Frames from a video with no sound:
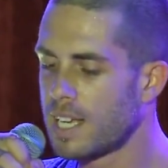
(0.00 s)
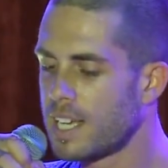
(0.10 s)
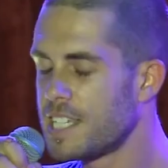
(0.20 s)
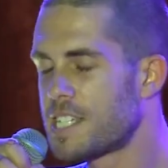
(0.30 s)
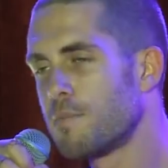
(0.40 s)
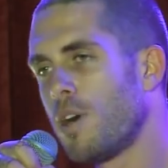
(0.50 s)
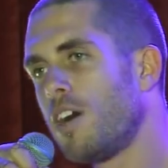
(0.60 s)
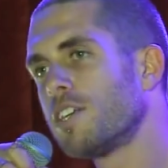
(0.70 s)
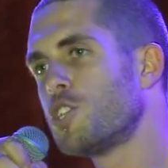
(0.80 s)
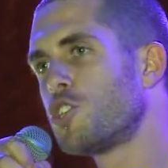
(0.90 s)
He
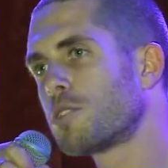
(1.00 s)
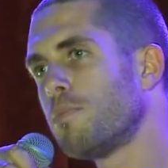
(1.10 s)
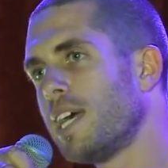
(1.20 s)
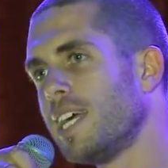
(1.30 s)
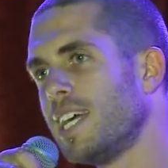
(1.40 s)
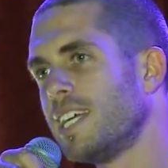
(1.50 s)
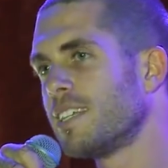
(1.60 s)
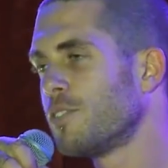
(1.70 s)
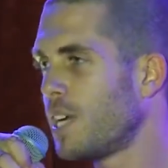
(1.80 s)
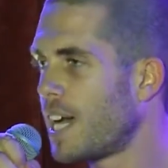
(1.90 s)
smiled, he shook my
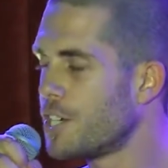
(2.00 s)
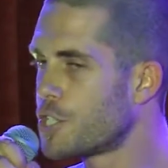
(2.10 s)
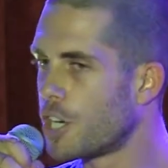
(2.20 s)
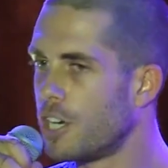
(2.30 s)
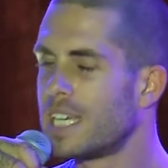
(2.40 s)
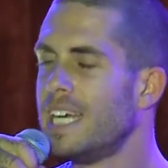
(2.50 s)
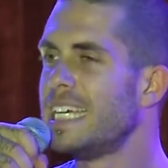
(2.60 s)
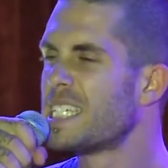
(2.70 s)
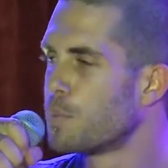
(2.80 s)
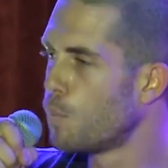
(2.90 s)
hand, we had a joke.
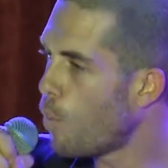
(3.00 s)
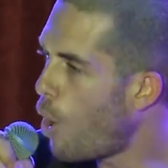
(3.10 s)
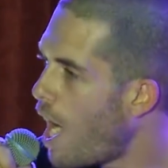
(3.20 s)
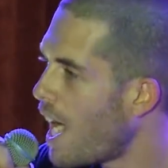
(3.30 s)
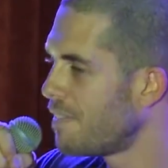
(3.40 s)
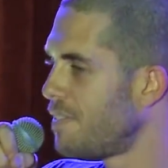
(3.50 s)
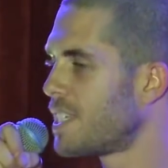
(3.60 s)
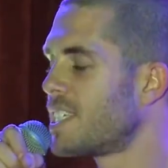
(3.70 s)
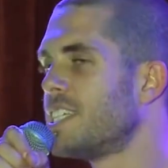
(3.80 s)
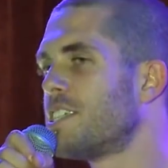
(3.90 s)
His wife
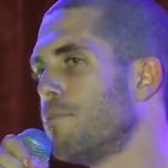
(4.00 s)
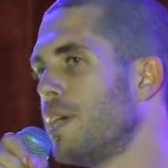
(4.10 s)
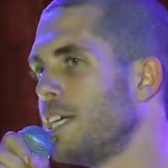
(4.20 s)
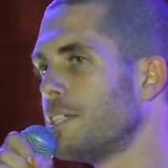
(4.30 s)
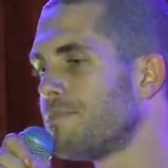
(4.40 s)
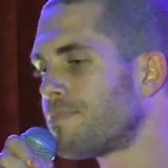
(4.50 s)
said to me,